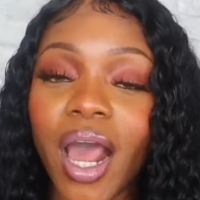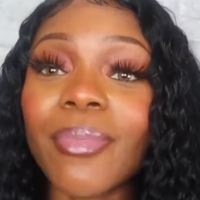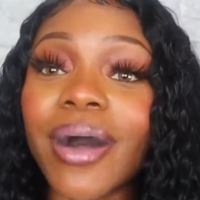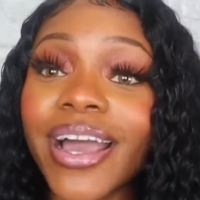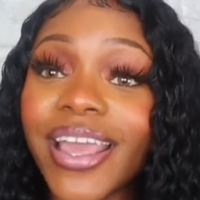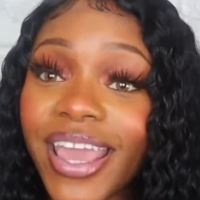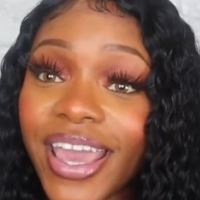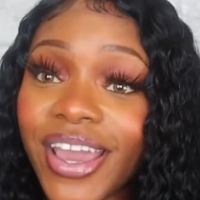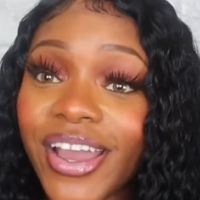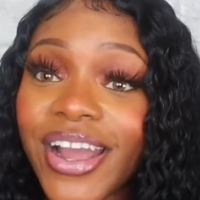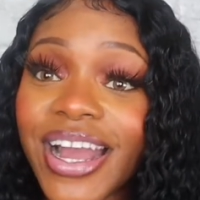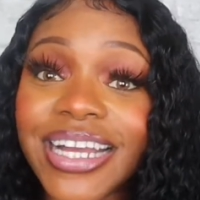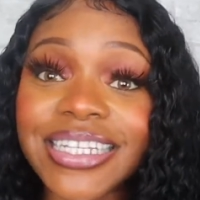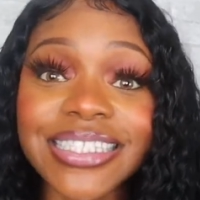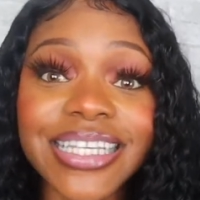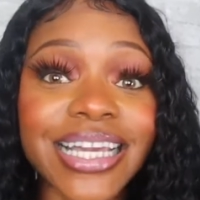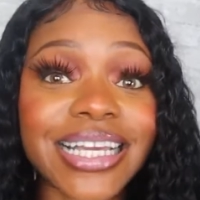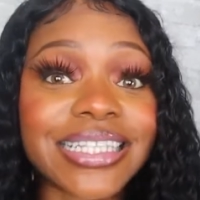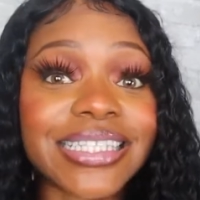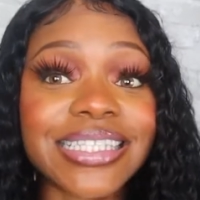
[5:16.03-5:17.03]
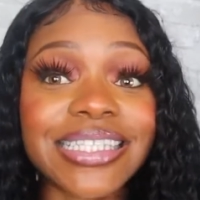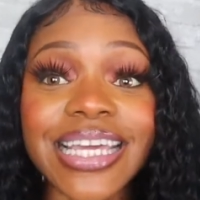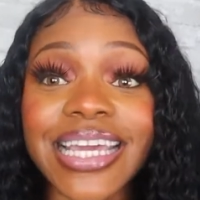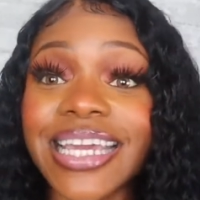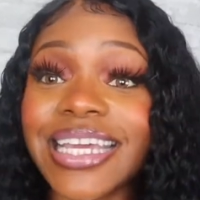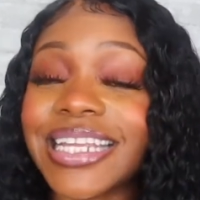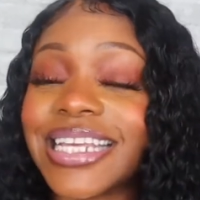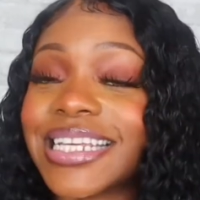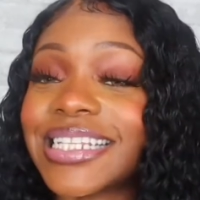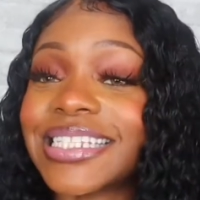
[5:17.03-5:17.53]
My hair has like
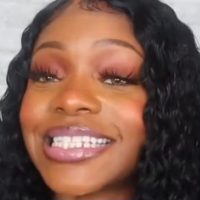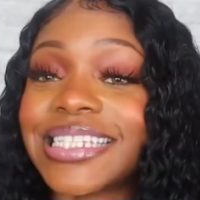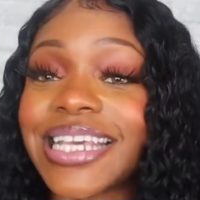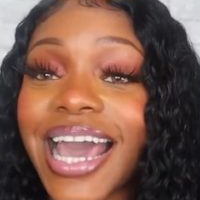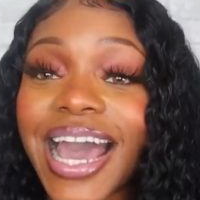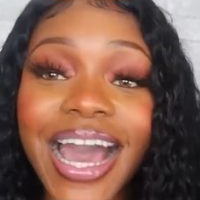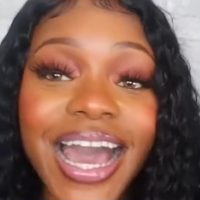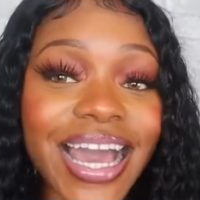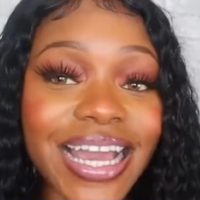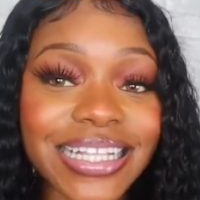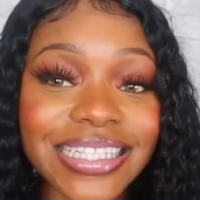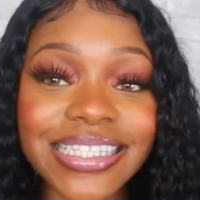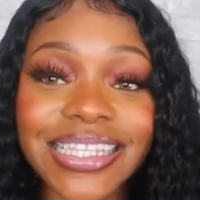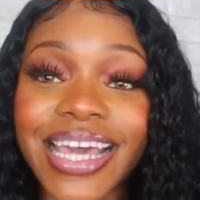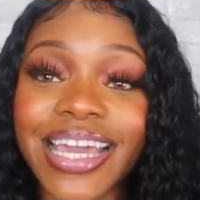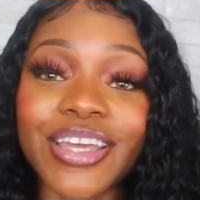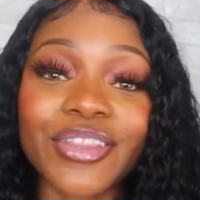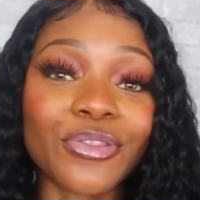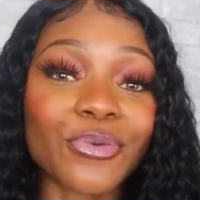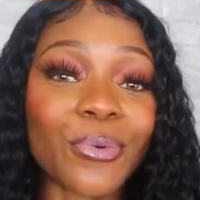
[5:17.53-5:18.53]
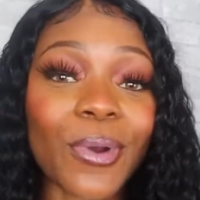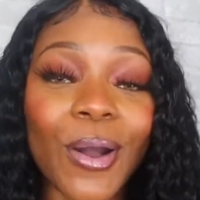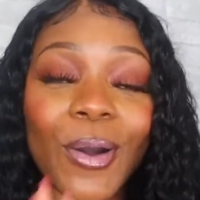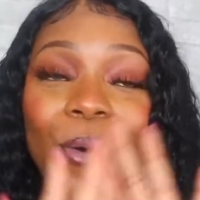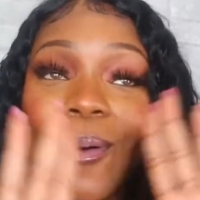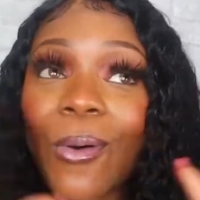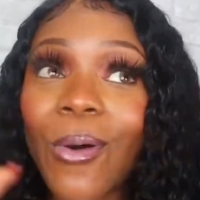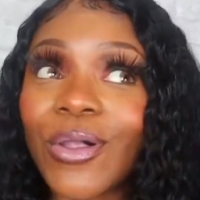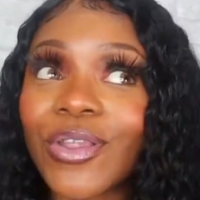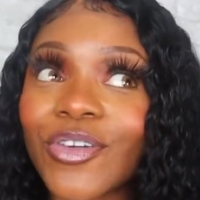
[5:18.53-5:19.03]
stayed intact like
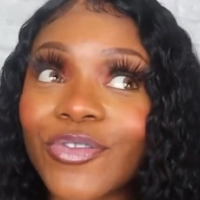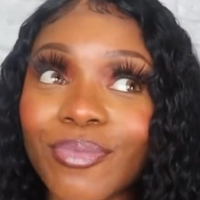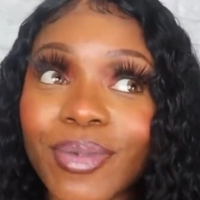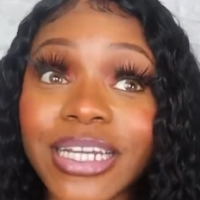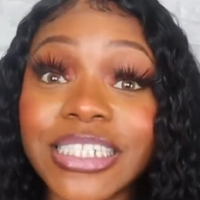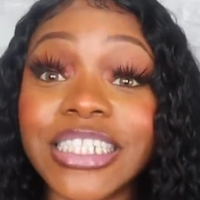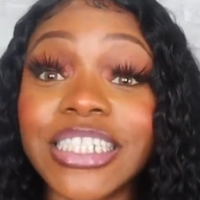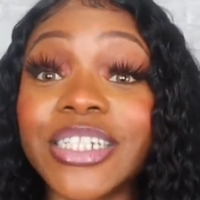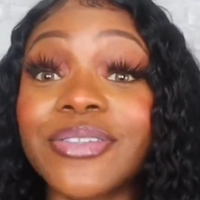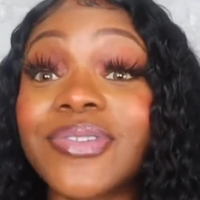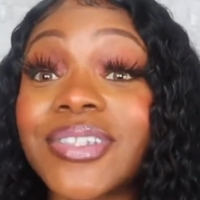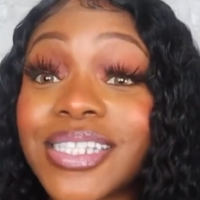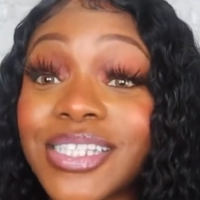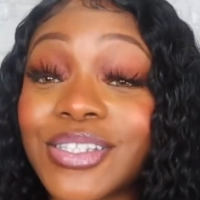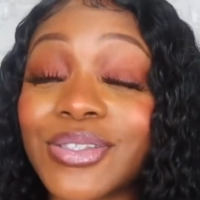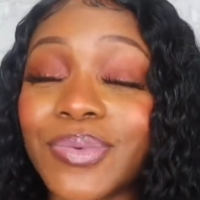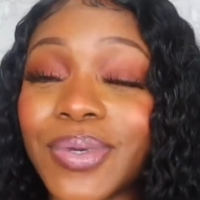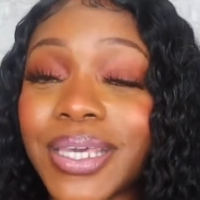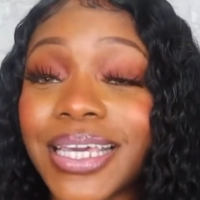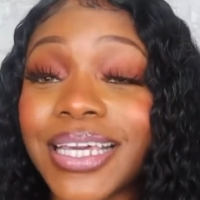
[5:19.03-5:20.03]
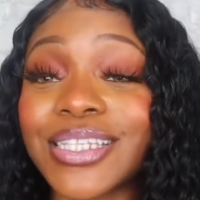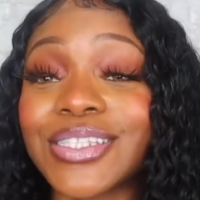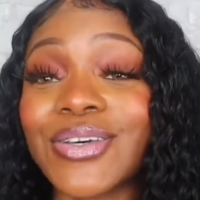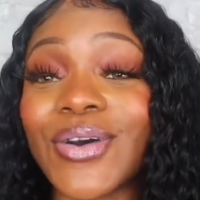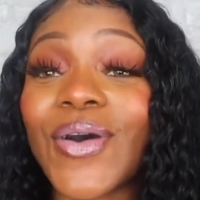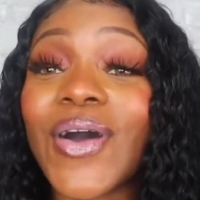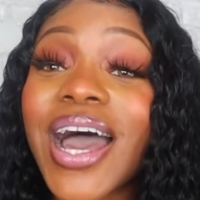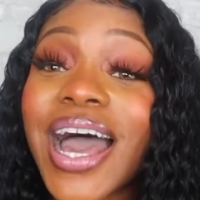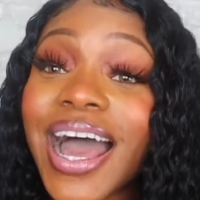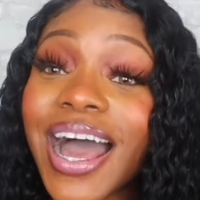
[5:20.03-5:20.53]
throughout all of my shifts this week,
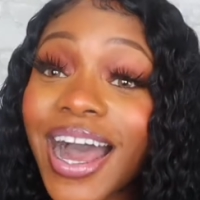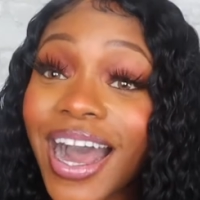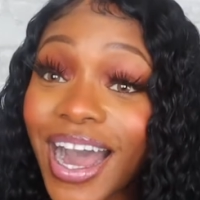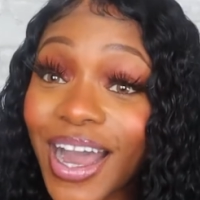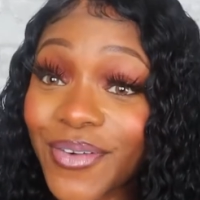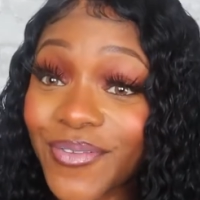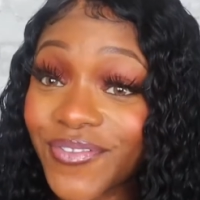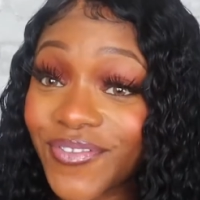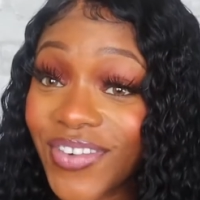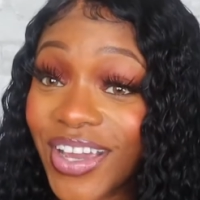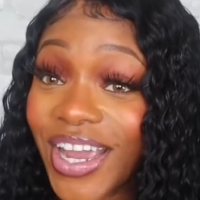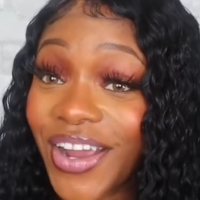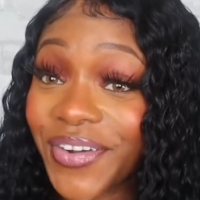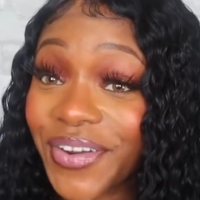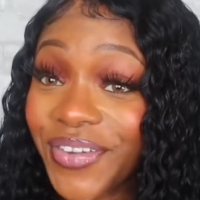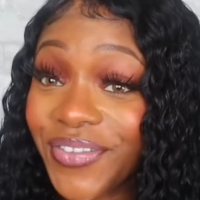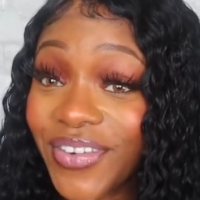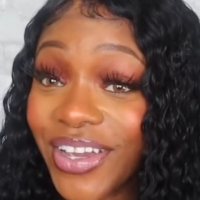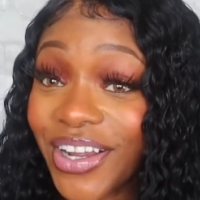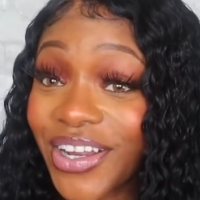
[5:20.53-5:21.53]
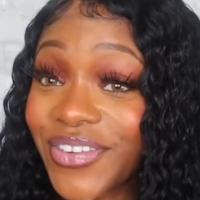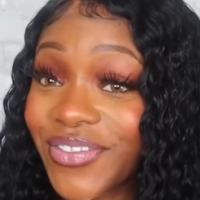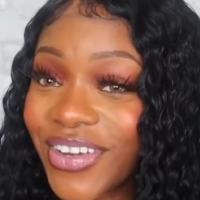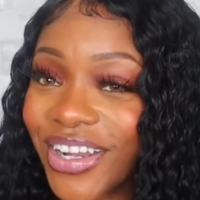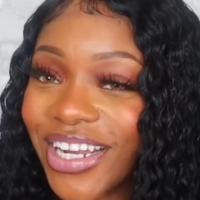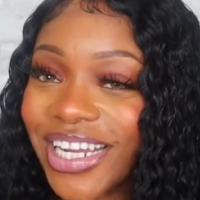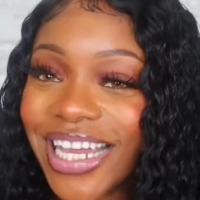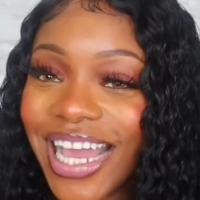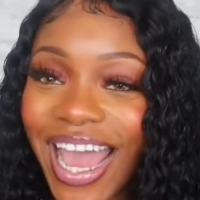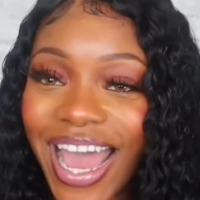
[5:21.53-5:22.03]
so I'm very, very,
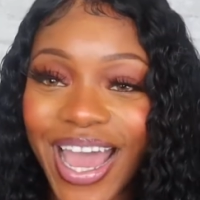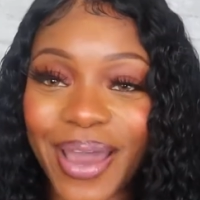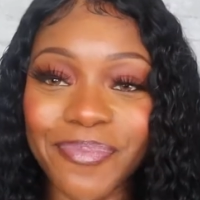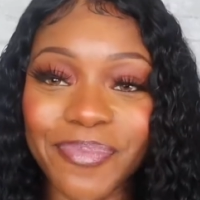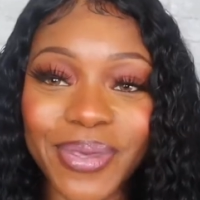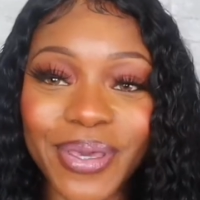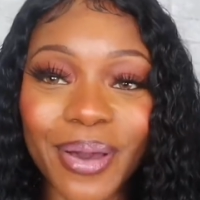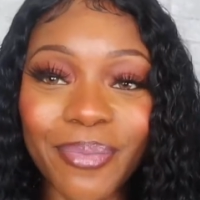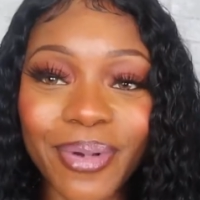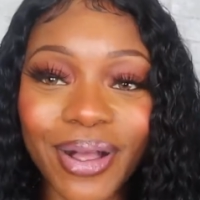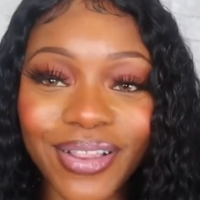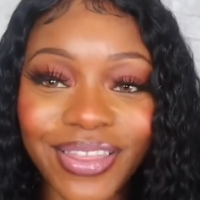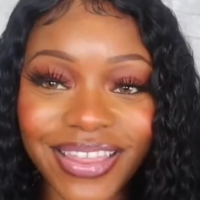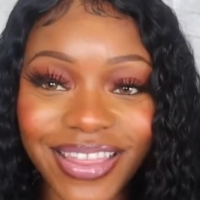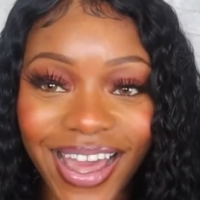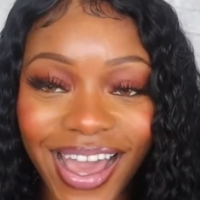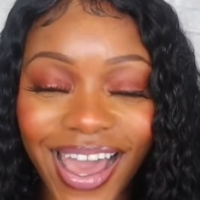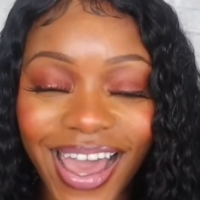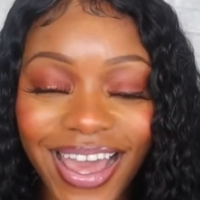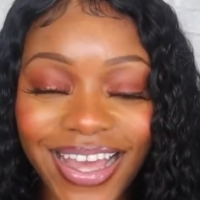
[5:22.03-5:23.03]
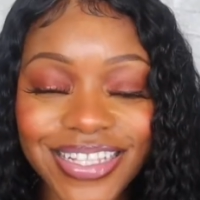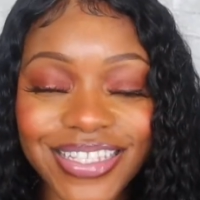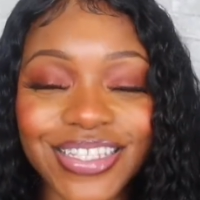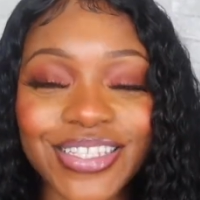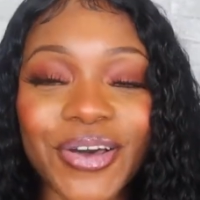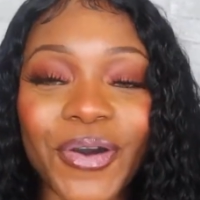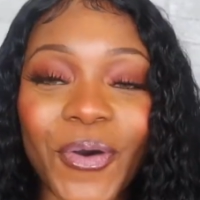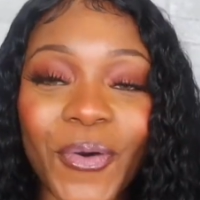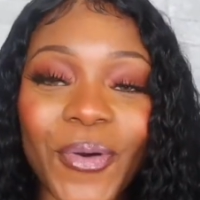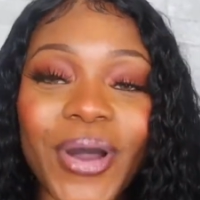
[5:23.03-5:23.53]
very happy about that.
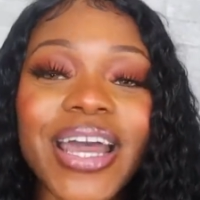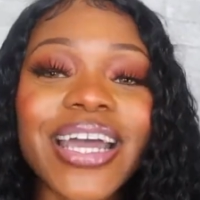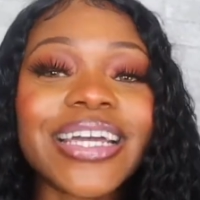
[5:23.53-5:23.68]
So